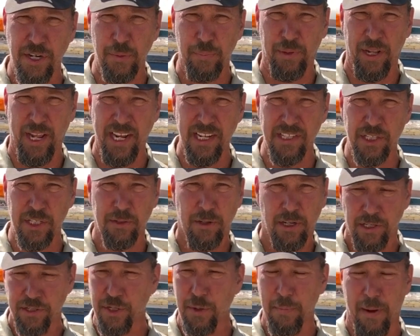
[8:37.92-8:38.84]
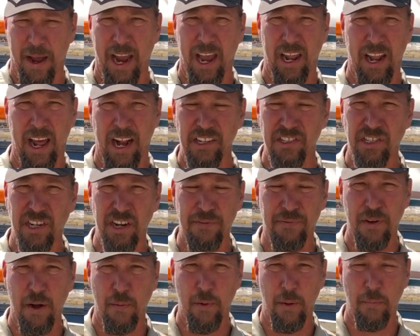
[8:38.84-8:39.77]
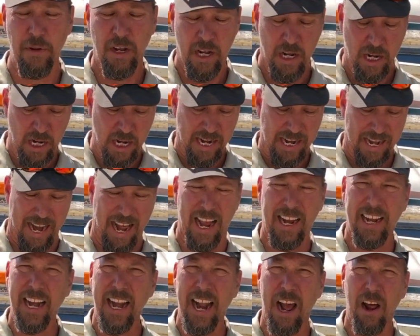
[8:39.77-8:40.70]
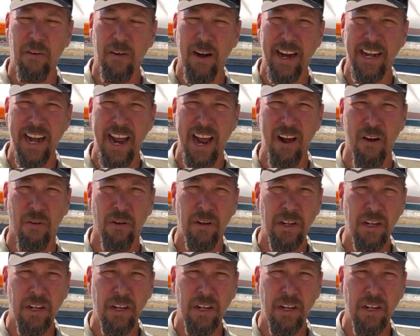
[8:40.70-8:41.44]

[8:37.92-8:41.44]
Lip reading: place because you buy a lot of stuff from them. Knock it out right now.